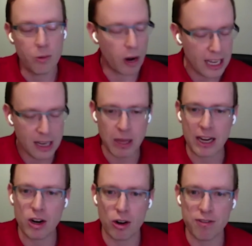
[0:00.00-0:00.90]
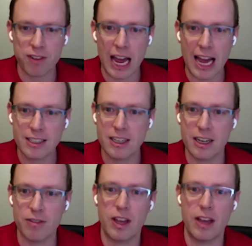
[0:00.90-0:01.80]
want to keep that curve flat, and
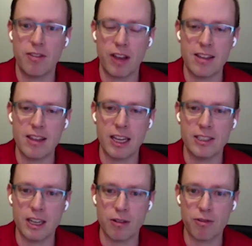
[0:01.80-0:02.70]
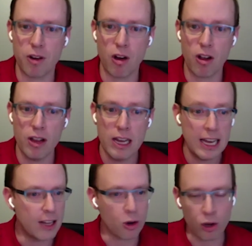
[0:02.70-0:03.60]
if anything, see it fall.
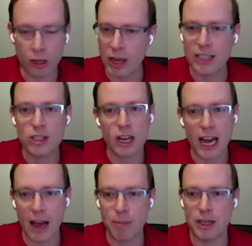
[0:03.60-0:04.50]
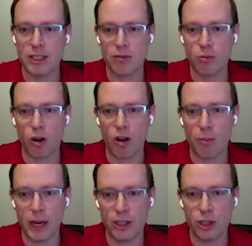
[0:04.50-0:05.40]
And the only way that's going to happen is if we're all
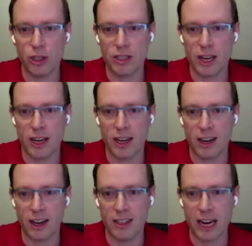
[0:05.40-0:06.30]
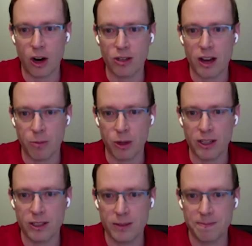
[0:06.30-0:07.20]
patient and take our time with
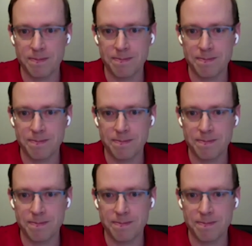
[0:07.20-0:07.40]
this.